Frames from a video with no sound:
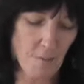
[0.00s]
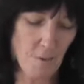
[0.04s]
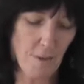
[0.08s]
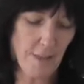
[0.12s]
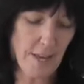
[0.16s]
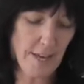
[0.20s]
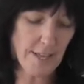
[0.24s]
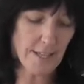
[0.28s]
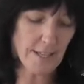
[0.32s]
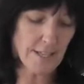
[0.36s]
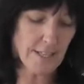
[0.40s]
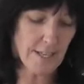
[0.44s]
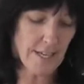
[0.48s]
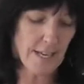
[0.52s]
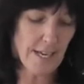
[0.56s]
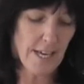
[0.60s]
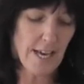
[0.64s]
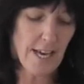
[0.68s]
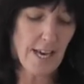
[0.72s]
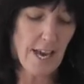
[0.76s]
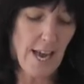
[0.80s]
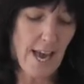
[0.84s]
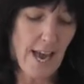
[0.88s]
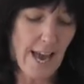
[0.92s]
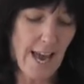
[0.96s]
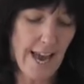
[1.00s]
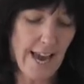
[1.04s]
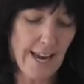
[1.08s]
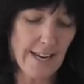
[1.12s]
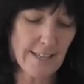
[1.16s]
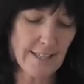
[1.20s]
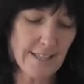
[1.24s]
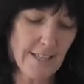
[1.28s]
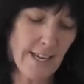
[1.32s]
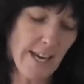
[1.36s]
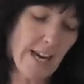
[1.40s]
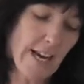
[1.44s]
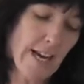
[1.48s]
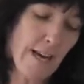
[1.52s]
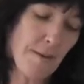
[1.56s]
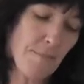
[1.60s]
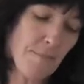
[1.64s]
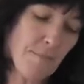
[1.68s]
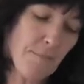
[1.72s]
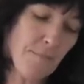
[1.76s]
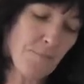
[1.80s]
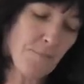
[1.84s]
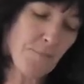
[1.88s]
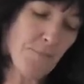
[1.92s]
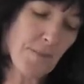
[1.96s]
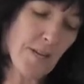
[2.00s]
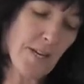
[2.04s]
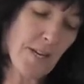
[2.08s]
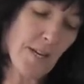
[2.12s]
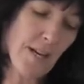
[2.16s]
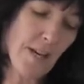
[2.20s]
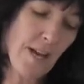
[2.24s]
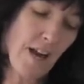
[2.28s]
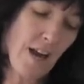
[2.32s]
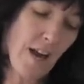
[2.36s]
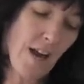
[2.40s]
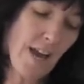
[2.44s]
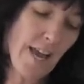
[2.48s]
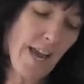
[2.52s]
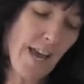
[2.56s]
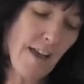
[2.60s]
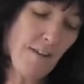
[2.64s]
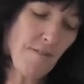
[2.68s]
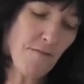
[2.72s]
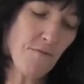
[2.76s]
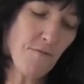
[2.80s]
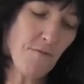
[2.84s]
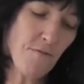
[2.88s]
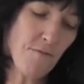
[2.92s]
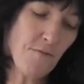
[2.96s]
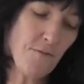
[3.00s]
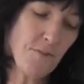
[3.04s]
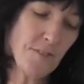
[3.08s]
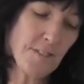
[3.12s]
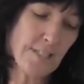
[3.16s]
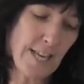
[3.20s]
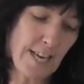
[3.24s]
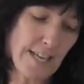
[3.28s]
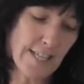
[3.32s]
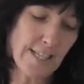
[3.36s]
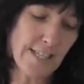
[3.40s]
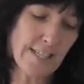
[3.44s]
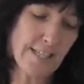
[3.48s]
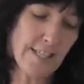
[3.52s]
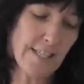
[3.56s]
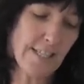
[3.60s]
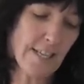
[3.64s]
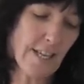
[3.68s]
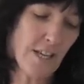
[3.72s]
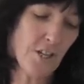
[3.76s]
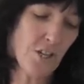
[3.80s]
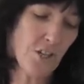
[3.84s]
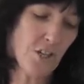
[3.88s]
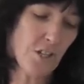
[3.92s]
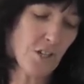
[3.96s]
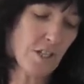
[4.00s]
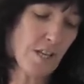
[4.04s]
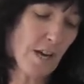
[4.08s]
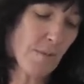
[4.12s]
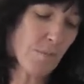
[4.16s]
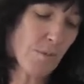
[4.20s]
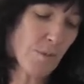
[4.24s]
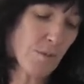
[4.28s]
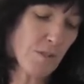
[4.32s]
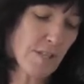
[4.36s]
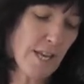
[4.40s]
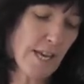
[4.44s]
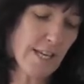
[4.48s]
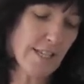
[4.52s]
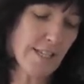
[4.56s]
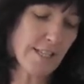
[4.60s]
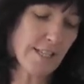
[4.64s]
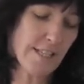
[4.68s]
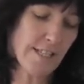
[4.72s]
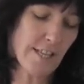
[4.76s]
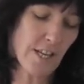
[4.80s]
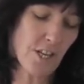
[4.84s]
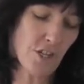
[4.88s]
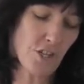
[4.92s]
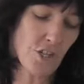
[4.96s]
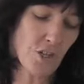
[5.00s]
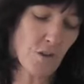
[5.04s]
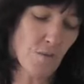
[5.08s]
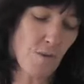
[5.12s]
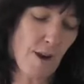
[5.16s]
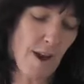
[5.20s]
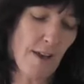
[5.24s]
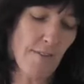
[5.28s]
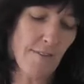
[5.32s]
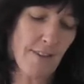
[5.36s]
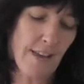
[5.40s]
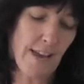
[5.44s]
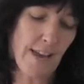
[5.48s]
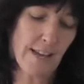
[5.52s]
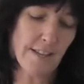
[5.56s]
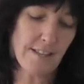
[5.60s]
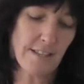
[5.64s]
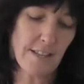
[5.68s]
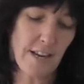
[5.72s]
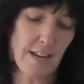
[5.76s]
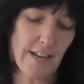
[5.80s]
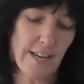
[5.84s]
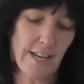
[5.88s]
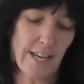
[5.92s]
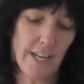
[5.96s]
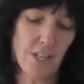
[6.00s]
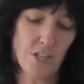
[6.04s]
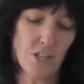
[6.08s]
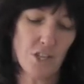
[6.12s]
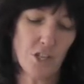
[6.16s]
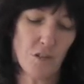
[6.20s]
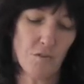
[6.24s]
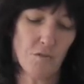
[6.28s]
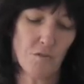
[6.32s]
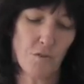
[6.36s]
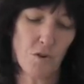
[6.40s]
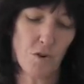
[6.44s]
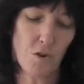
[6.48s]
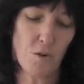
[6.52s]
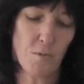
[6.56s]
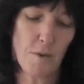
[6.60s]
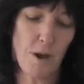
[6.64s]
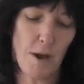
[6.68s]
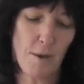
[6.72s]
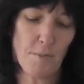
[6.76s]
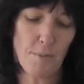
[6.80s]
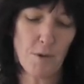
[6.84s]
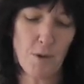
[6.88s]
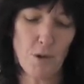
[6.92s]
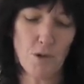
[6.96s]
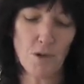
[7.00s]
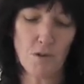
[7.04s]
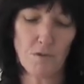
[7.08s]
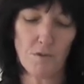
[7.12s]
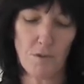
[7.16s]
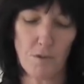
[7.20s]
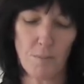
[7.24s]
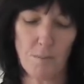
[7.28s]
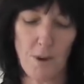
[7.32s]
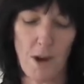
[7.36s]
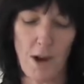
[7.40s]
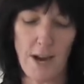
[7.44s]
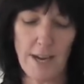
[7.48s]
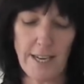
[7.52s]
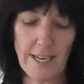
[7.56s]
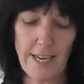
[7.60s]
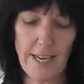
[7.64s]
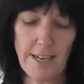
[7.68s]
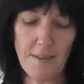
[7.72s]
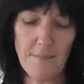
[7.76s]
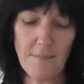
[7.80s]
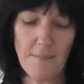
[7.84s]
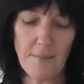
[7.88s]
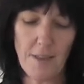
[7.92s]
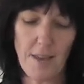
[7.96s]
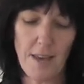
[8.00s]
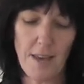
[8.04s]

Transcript: with it. And um, I have satin stitched, double satin stitched around the outside edge to form a beautiful binding.